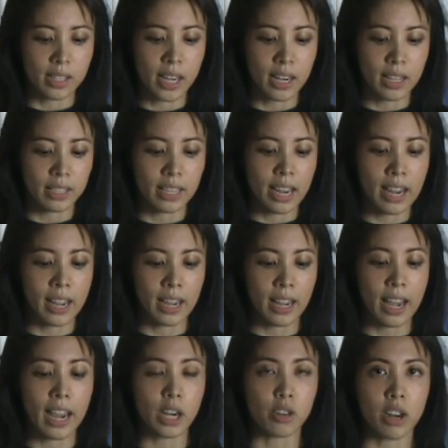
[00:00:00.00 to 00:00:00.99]
Celatech
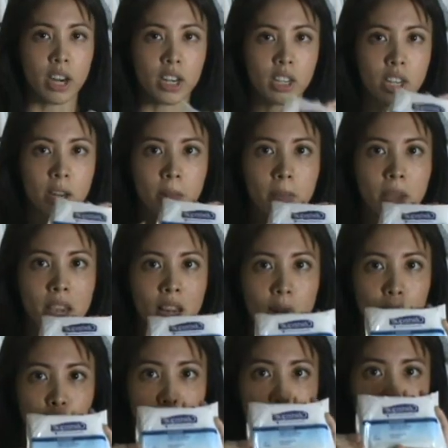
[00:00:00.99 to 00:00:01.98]
Hydration
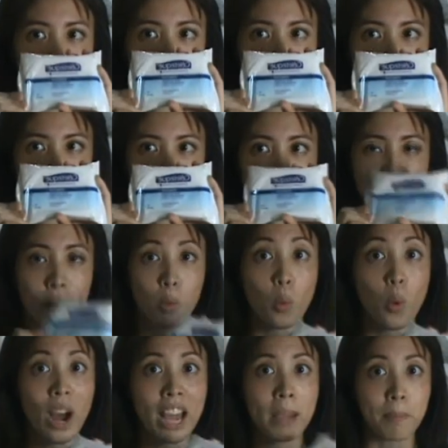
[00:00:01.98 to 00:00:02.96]
Makeup Remover
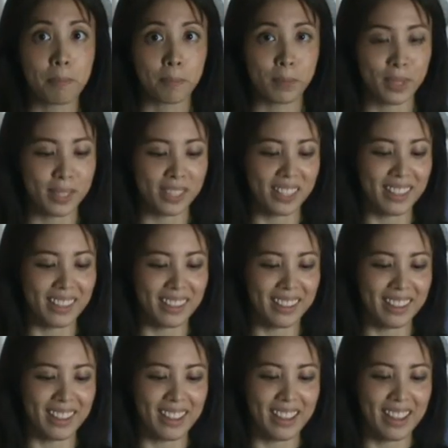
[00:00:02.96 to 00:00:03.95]
Wipes.
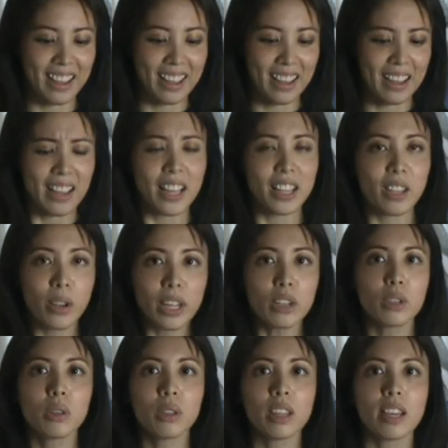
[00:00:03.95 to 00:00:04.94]
And you
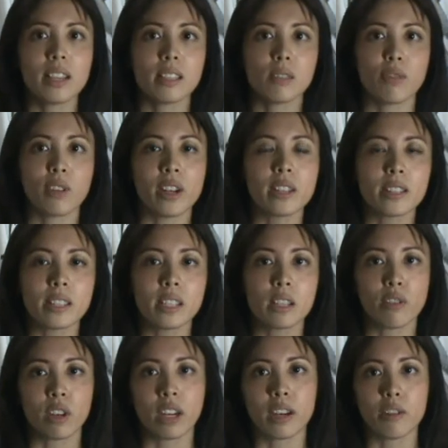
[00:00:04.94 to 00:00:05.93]
can do this, for instance,
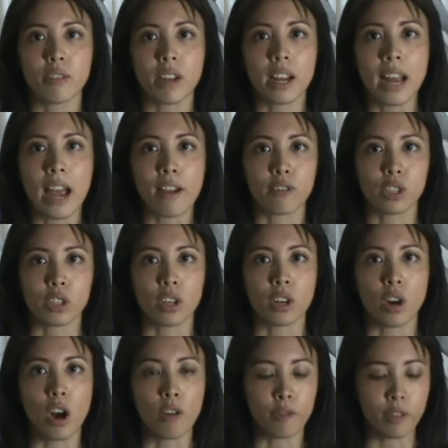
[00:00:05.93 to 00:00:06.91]
if you're going to run
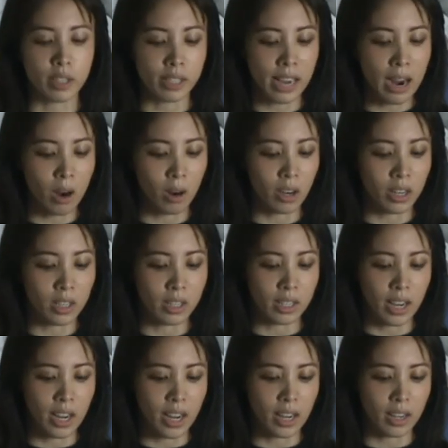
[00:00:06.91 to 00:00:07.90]
after office
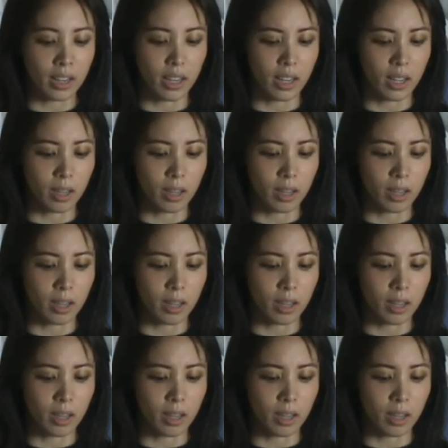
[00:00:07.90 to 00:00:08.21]
hours and,